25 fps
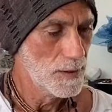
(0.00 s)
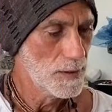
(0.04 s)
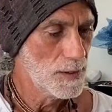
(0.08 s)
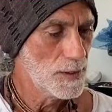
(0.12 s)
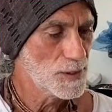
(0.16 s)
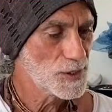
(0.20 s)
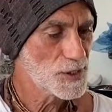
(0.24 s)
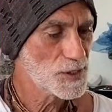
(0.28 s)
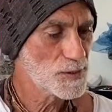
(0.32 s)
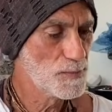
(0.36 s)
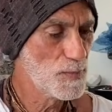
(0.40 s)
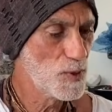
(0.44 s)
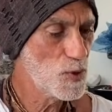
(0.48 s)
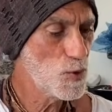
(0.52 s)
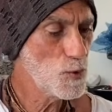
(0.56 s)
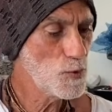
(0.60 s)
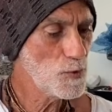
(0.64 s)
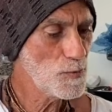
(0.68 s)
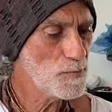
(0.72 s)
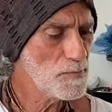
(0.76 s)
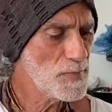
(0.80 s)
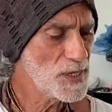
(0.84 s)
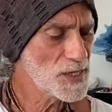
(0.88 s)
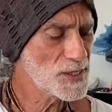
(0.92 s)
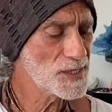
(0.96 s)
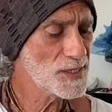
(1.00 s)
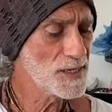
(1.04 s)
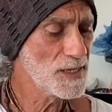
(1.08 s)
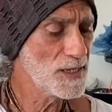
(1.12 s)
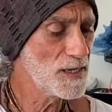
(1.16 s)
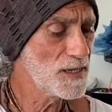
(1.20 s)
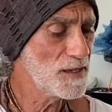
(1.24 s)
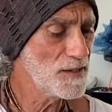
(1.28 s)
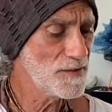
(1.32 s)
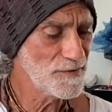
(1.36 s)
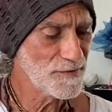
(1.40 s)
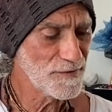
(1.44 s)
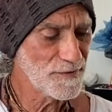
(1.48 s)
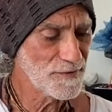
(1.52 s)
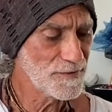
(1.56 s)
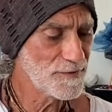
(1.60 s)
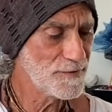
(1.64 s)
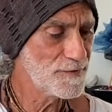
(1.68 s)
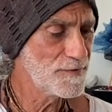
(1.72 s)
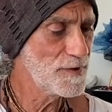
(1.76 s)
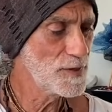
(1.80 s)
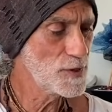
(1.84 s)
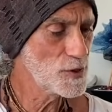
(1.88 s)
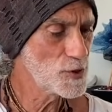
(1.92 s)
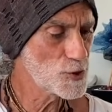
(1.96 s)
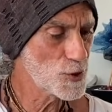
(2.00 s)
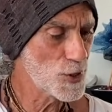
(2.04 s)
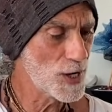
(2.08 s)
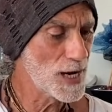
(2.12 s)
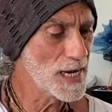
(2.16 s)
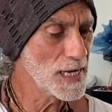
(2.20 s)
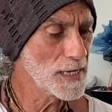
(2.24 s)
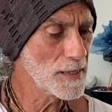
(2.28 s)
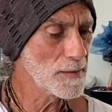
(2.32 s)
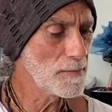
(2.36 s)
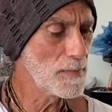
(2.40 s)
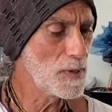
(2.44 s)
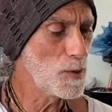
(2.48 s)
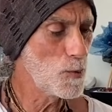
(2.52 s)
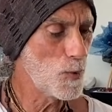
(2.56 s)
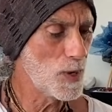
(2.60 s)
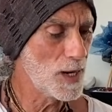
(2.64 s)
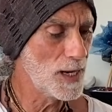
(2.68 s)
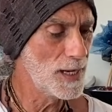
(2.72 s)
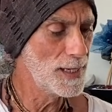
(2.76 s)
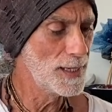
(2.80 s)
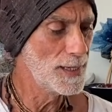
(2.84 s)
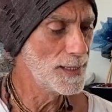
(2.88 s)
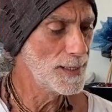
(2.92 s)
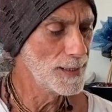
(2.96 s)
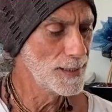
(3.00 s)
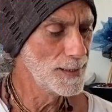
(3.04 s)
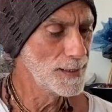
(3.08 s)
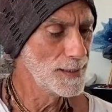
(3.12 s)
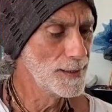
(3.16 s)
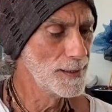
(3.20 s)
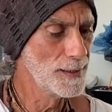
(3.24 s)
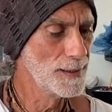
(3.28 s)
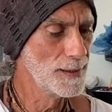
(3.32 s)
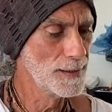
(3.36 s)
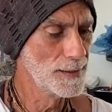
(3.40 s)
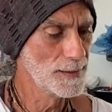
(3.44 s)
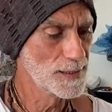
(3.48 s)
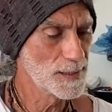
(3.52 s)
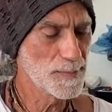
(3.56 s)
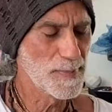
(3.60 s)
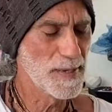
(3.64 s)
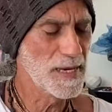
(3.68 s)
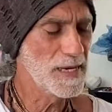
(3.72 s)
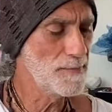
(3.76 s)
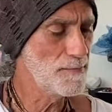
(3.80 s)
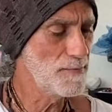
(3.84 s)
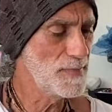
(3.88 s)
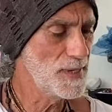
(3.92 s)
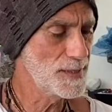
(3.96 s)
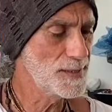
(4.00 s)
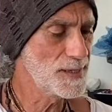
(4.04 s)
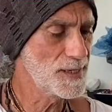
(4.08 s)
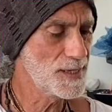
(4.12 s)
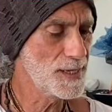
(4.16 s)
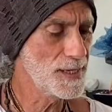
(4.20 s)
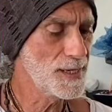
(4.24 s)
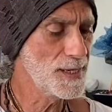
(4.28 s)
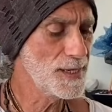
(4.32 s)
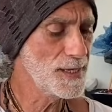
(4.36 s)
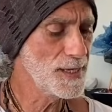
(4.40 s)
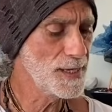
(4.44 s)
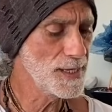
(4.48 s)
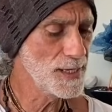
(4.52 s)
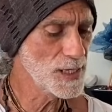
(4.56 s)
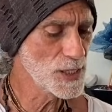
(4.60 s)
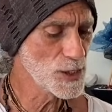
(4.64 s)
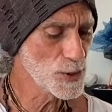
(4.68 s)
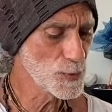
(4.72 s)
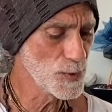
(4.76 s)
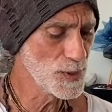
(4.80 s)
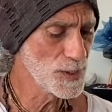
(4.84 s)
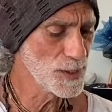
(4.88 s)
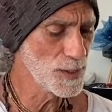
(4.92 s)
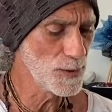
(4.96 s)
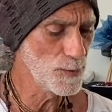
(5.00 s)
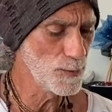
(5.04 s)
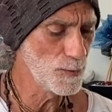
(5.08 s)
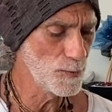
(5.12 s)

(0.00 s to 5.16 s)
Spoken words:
smoked my stuff and drank my wine. Spent my days with